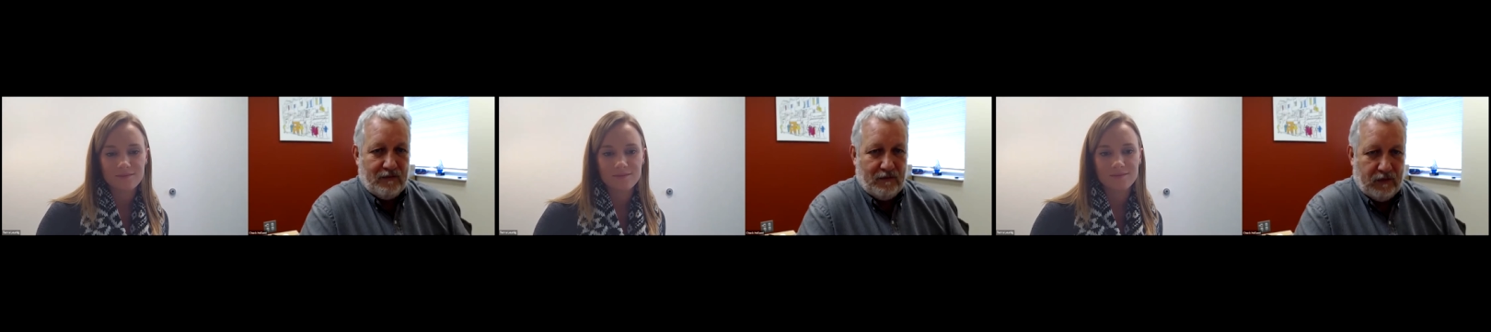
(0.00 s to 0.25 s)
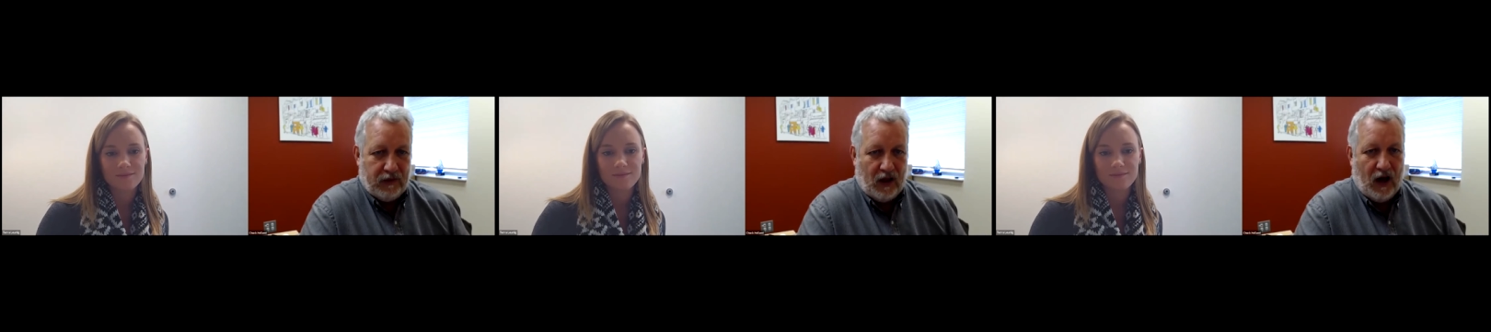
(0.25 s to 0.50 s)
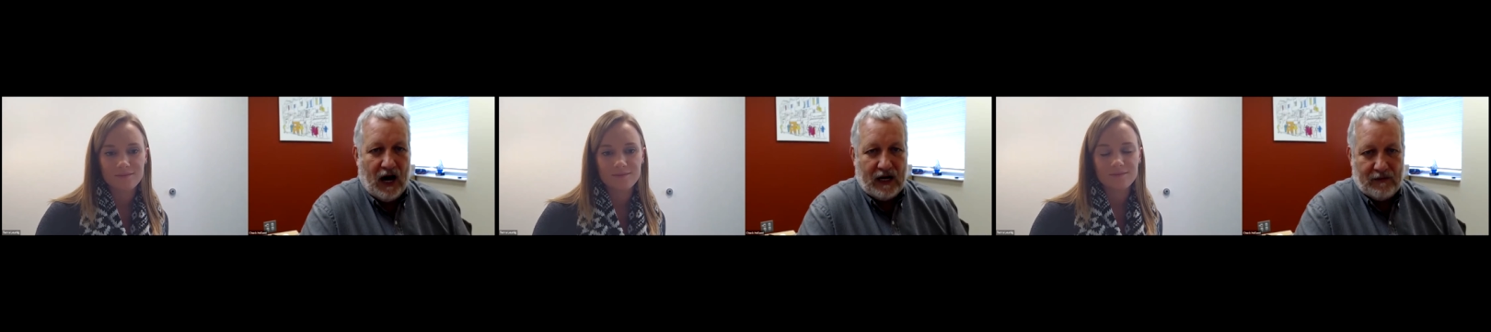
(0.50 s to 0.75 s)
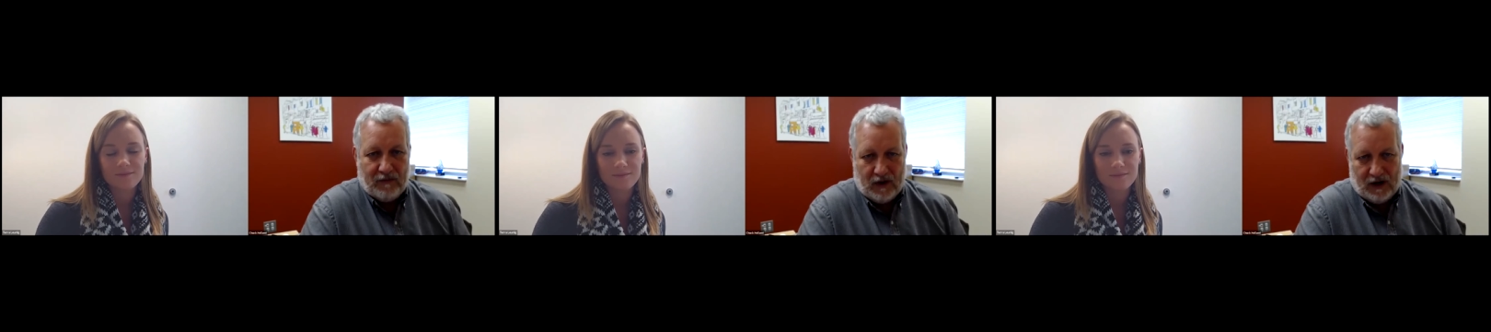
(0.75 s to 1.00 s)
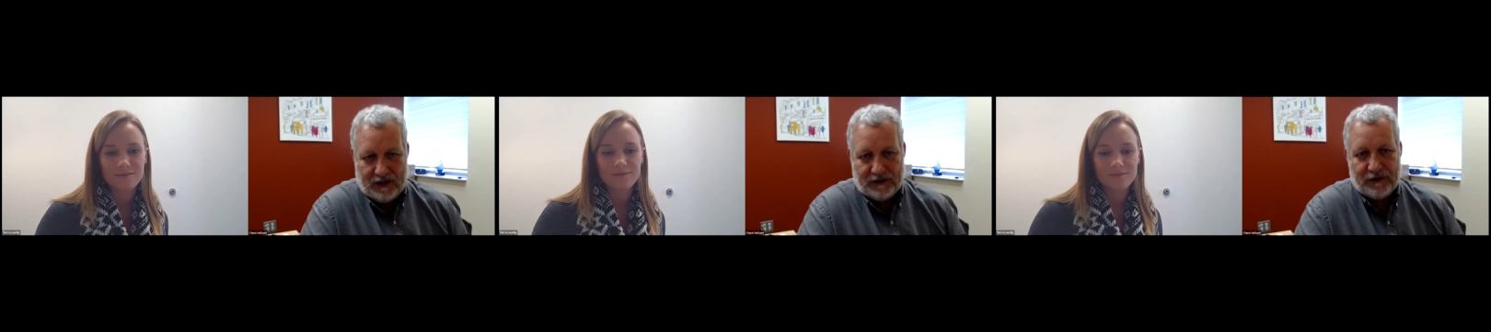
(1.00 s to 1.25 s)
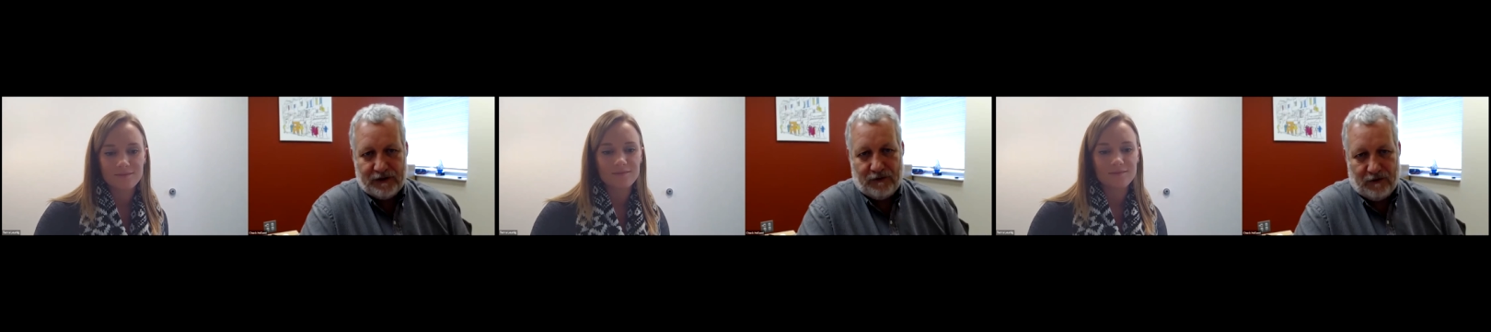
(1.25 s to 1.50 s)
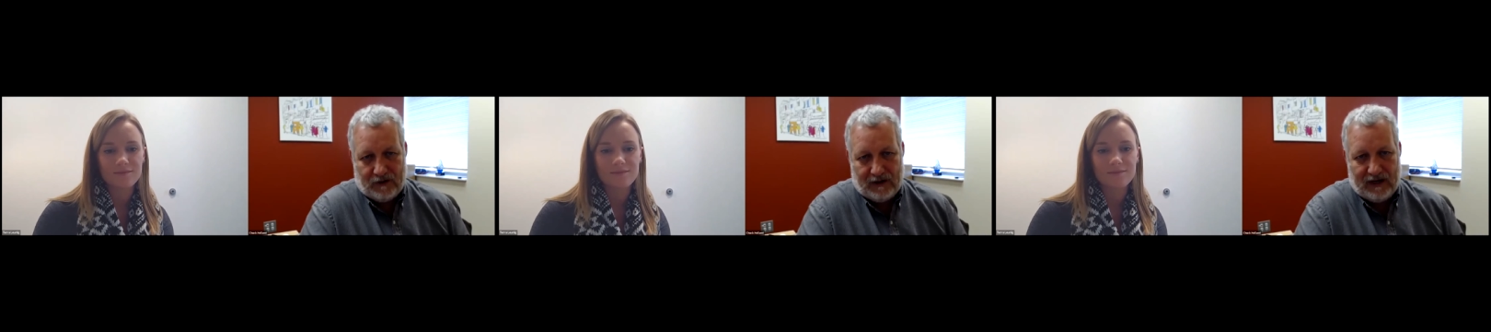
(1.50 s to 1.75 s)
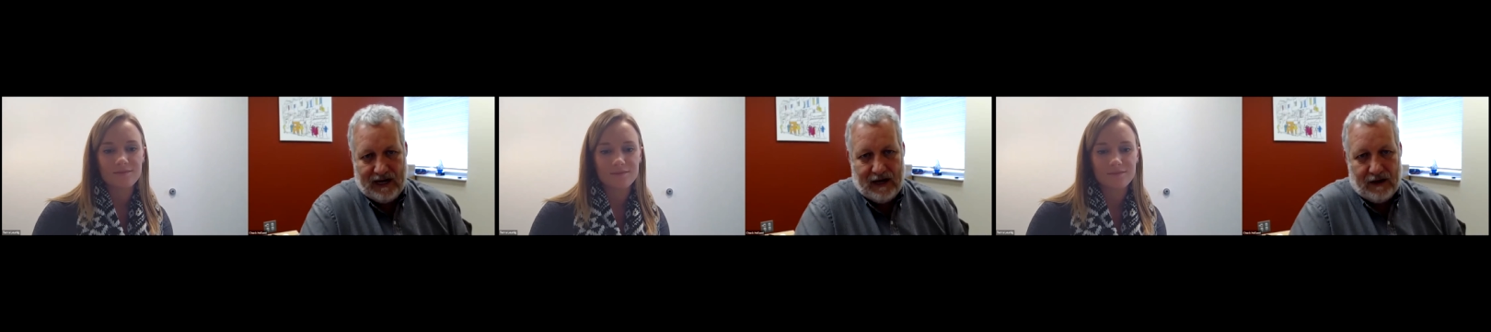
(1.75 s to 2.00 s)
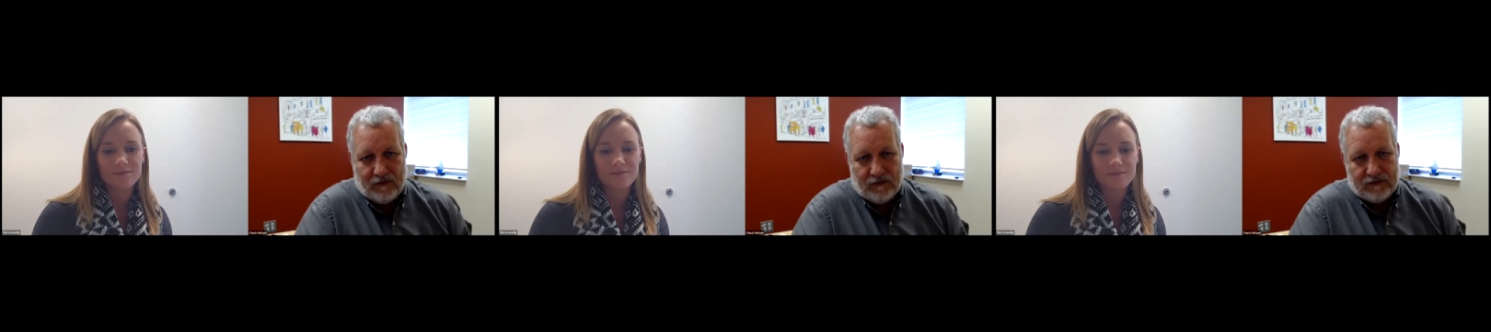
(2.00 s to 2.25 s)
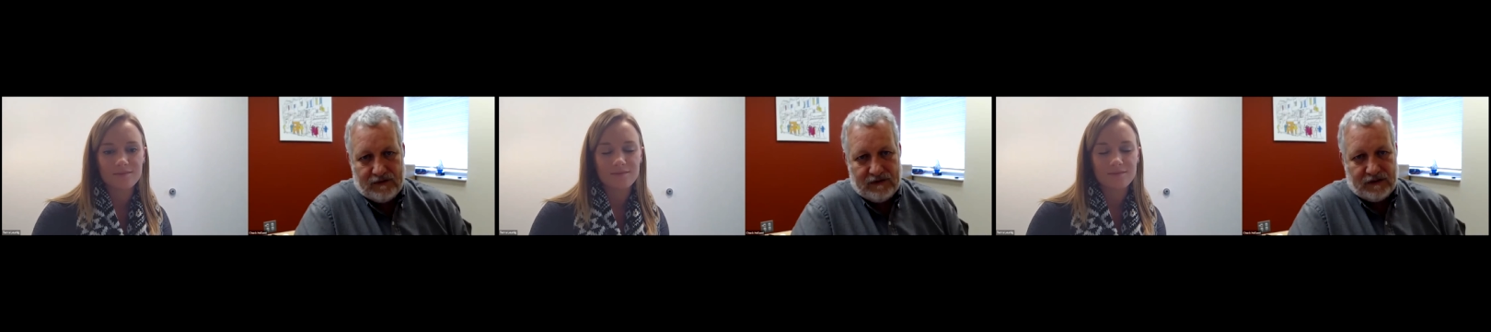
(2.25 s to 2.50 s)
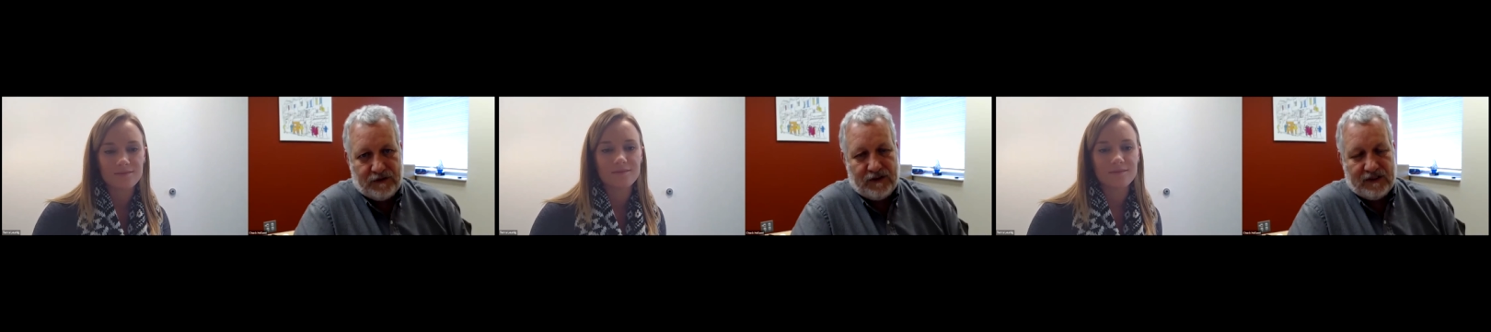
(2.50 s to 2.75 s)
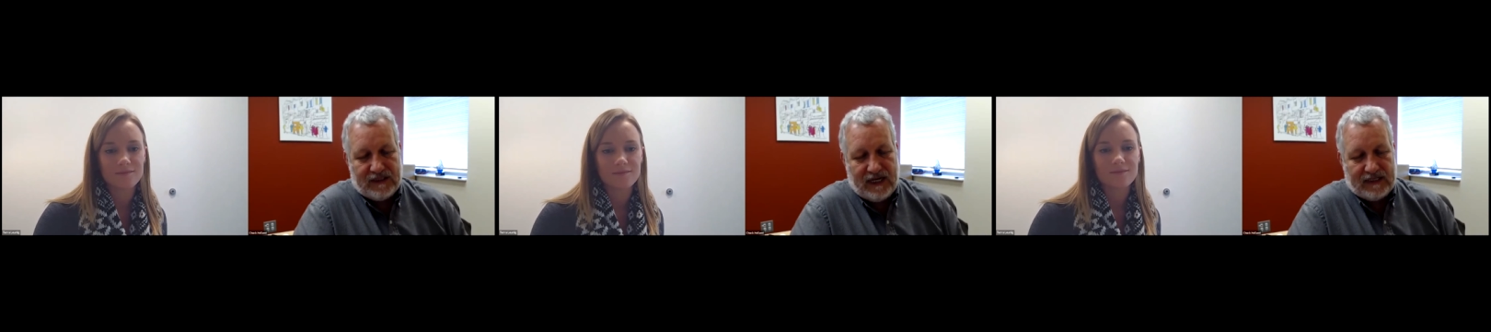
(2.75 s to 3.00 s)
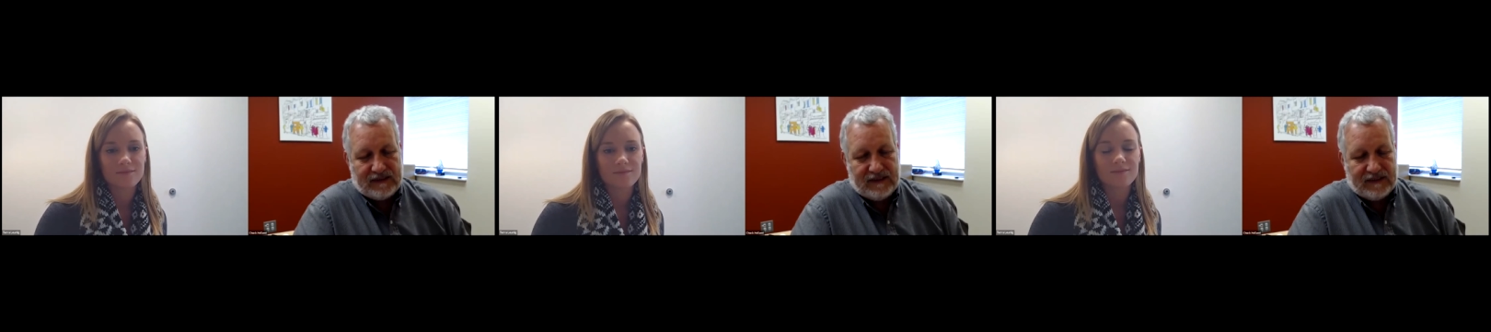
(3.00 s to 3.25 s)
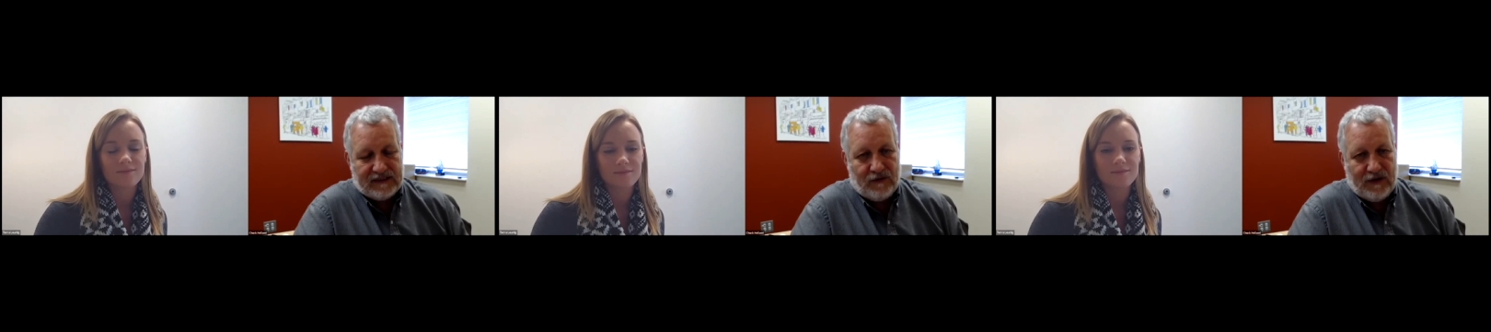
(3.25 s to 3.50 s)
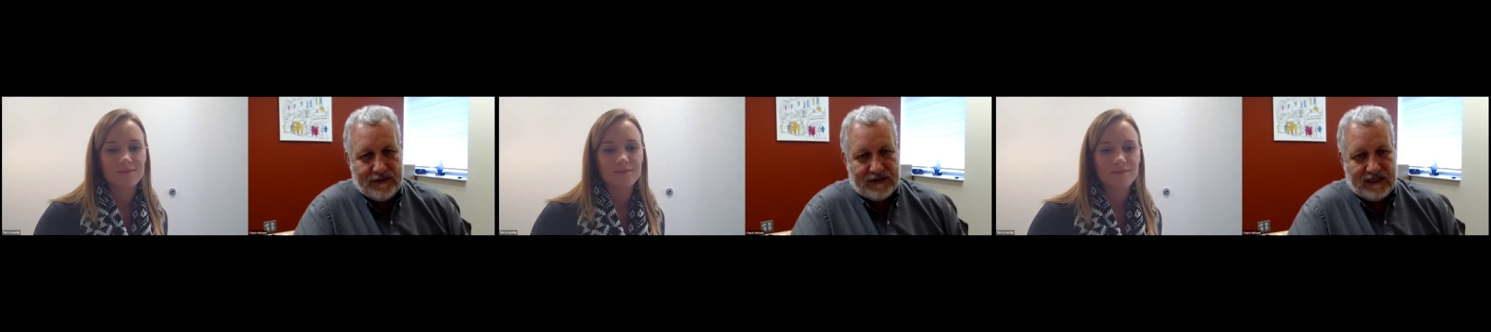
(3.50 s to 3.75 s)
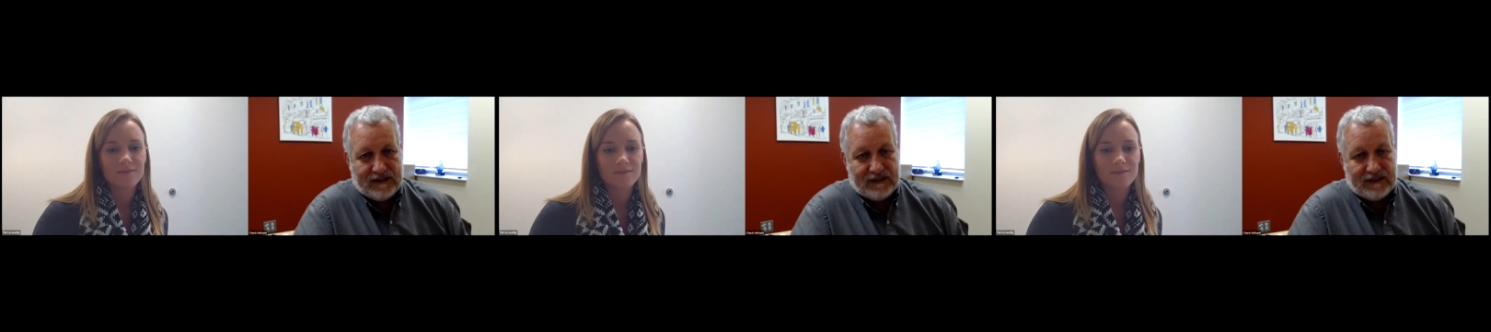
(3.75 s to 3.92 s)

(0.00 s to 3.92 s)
Speaker 1: block, monitor, or allow students access to websites.